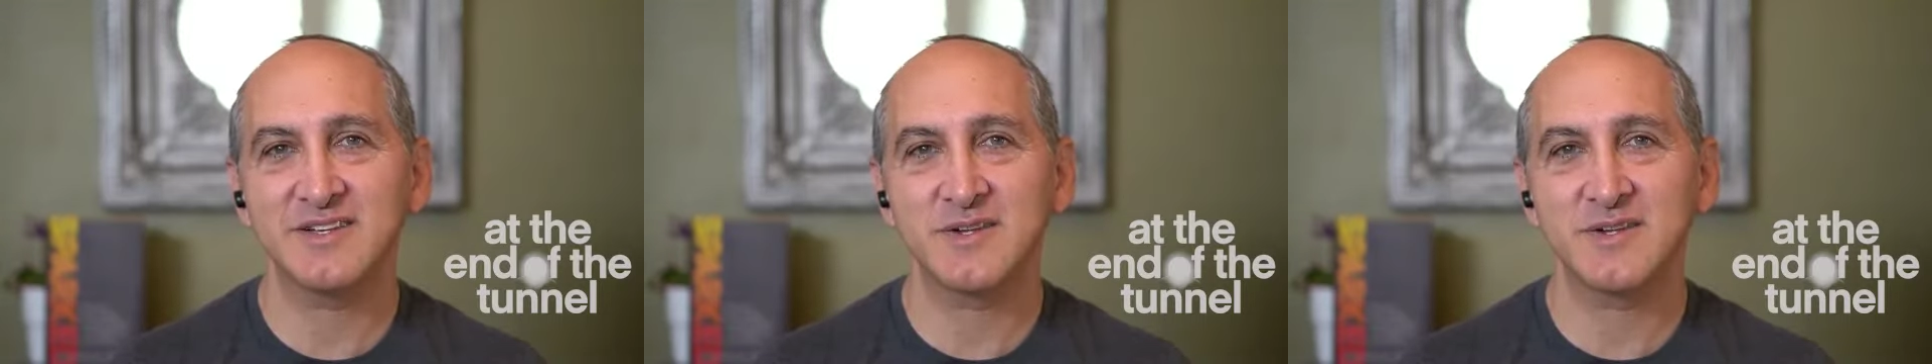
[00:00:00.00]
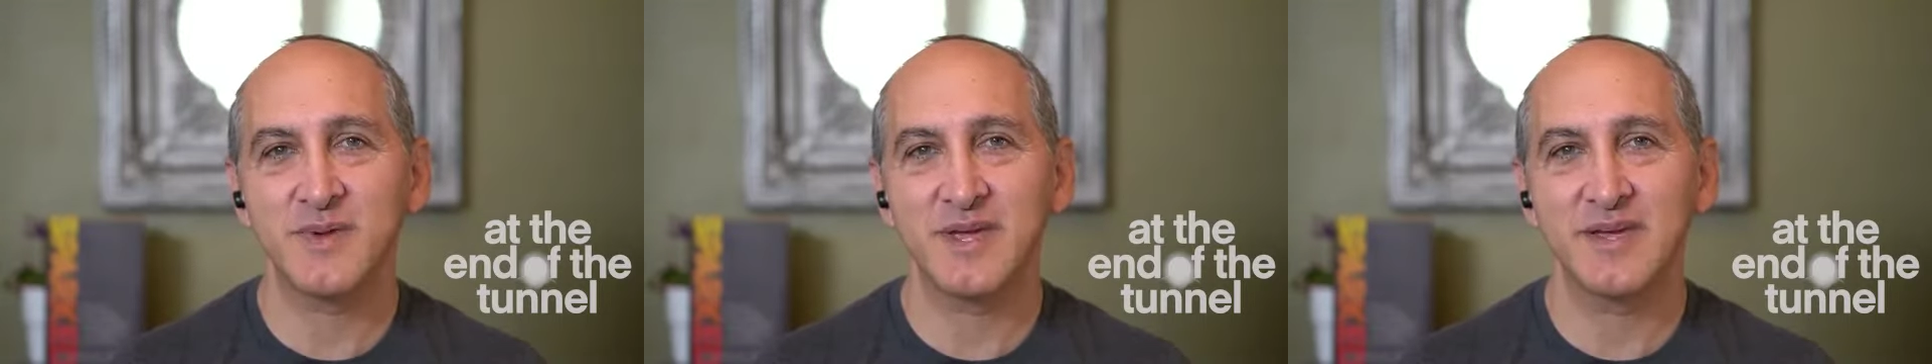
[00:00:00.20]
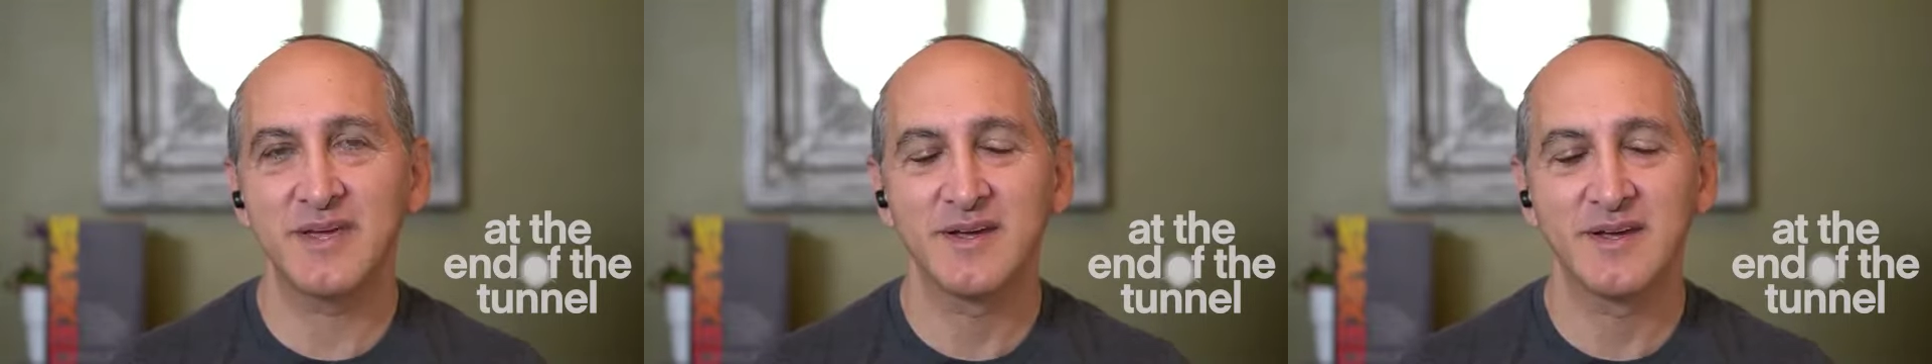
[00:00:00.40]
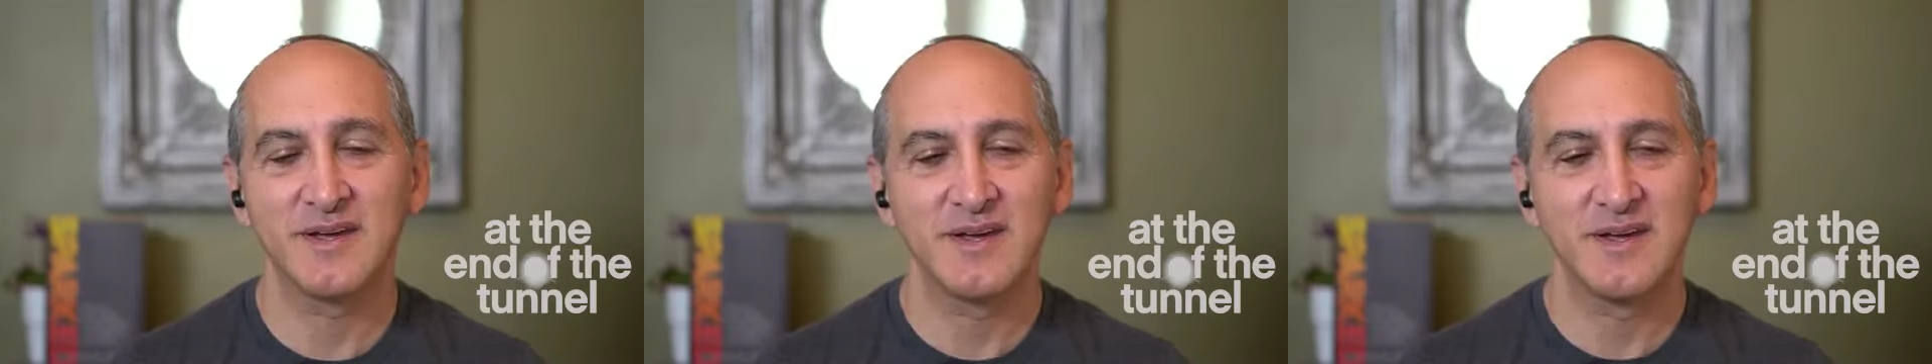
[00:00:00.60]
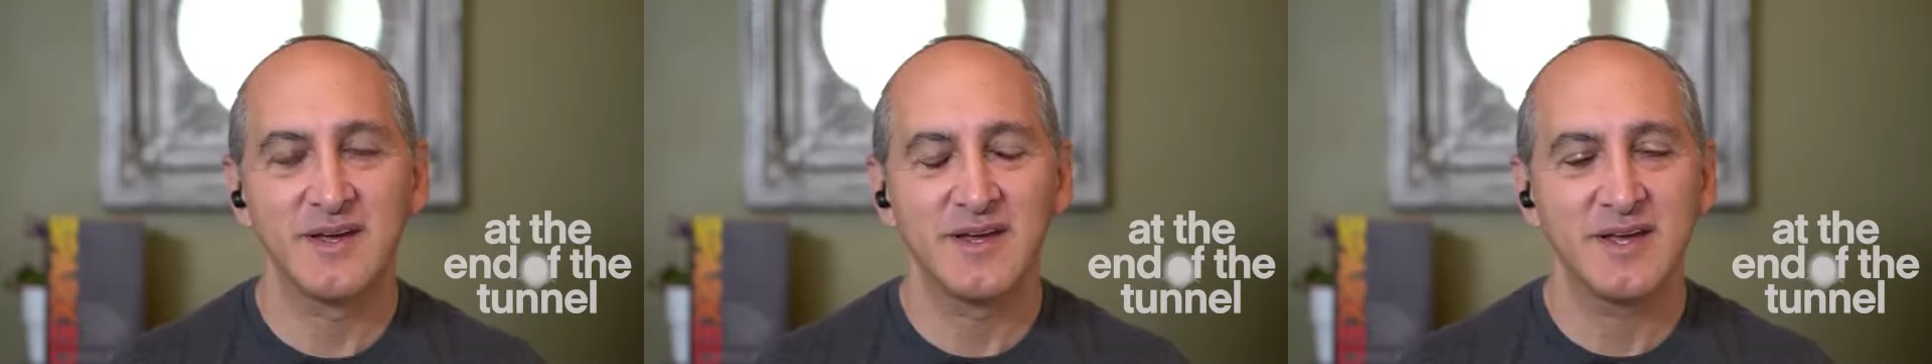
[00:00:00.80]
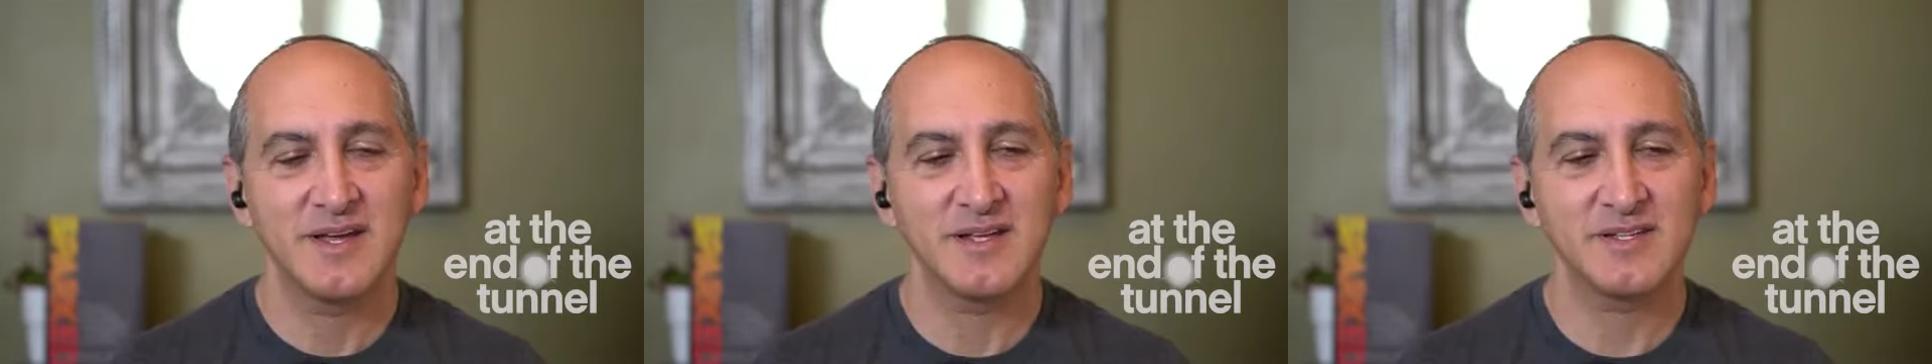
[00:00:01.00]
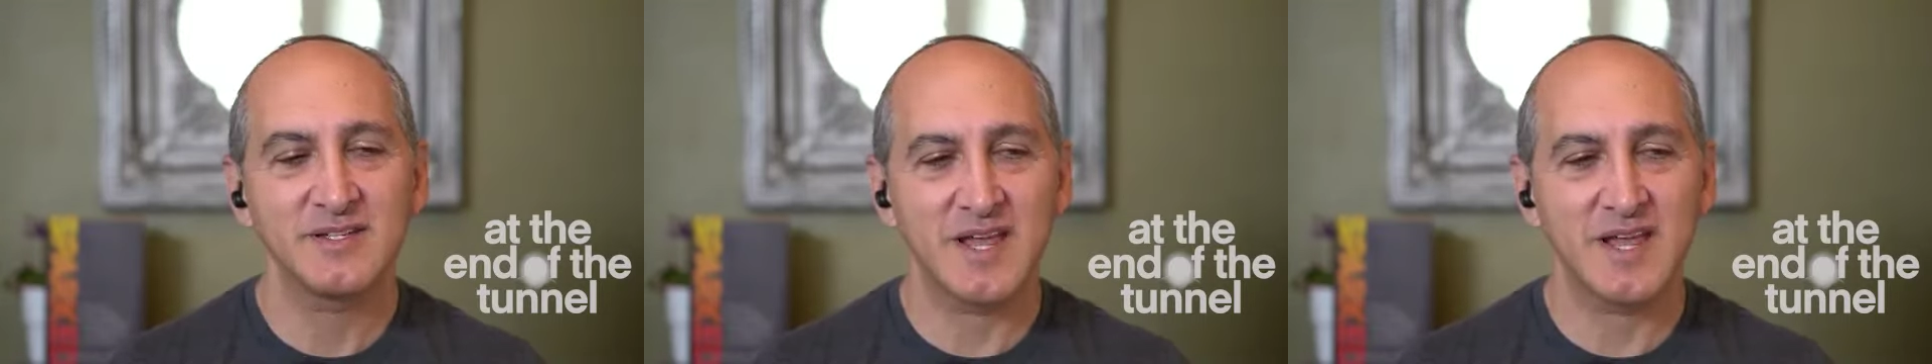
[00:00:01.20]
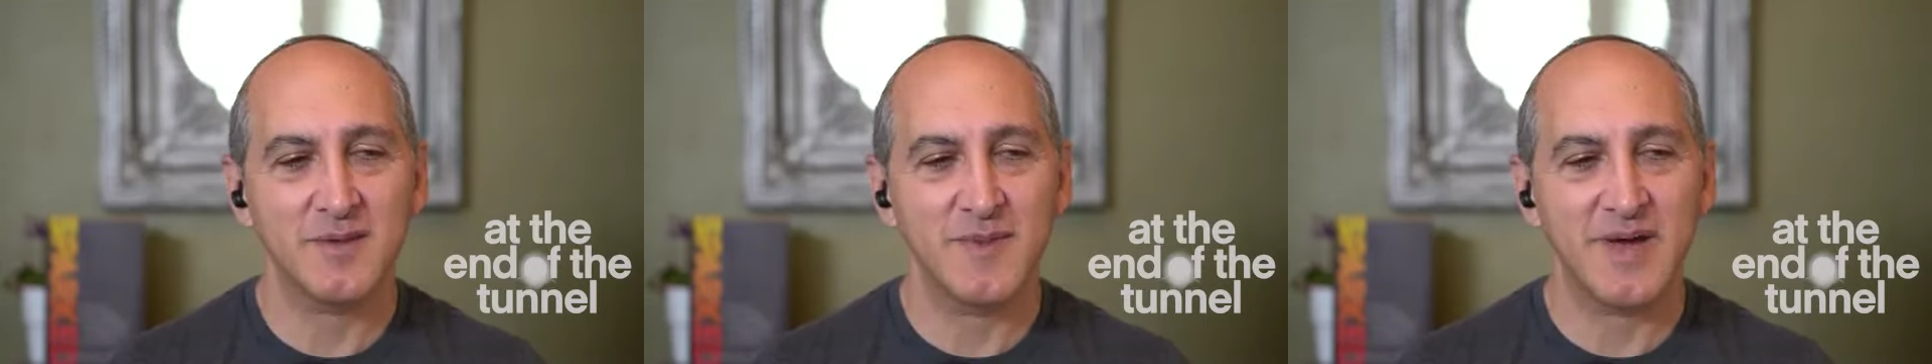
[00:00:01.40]
to me is
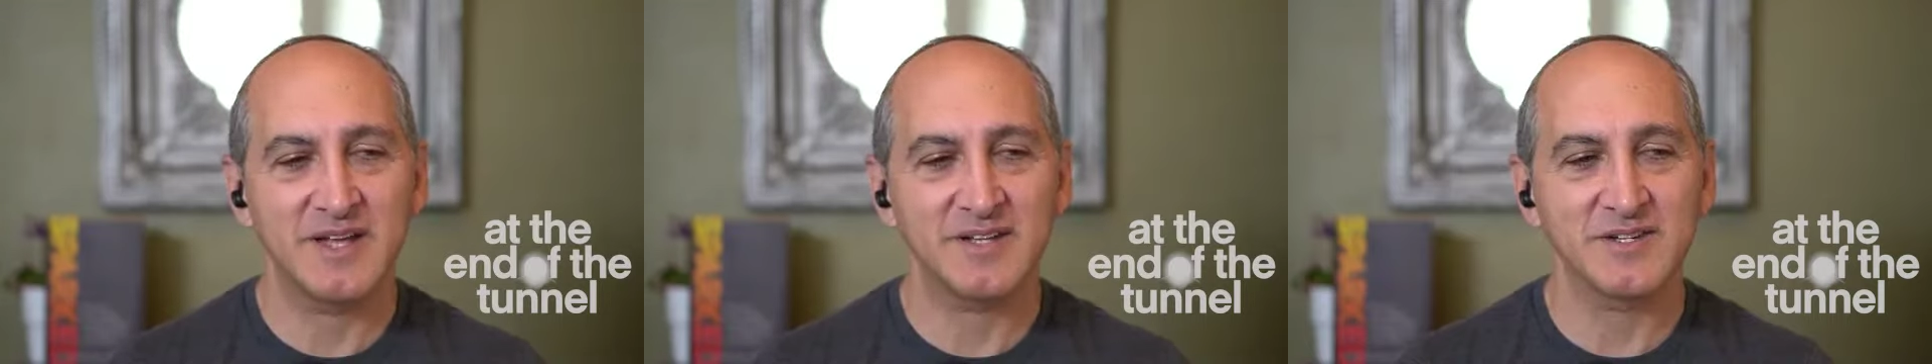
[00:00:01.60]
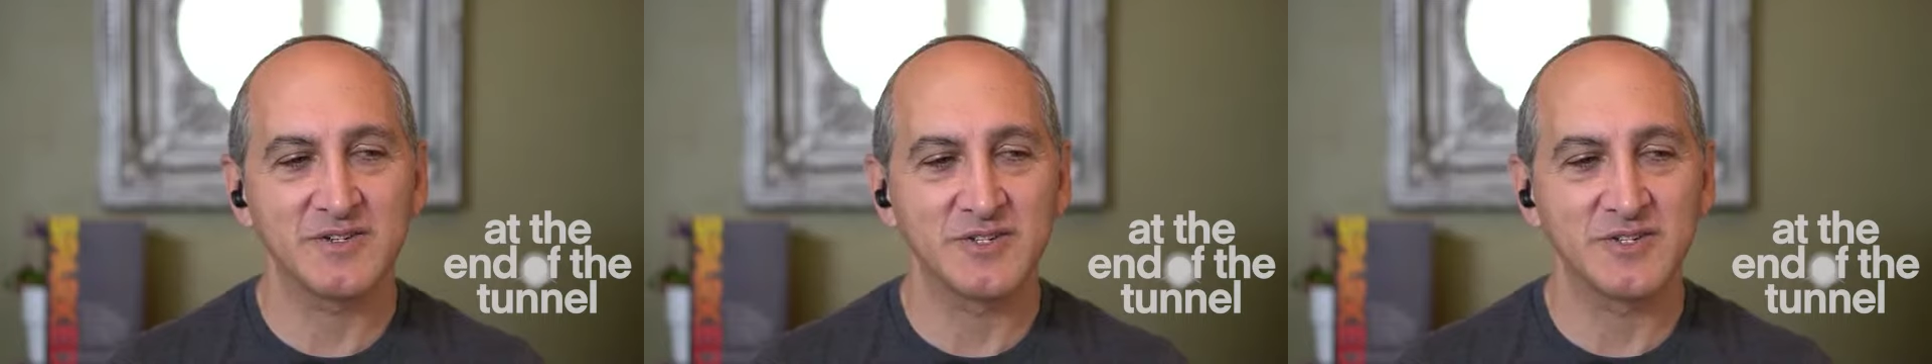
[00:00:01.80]
kind of magical.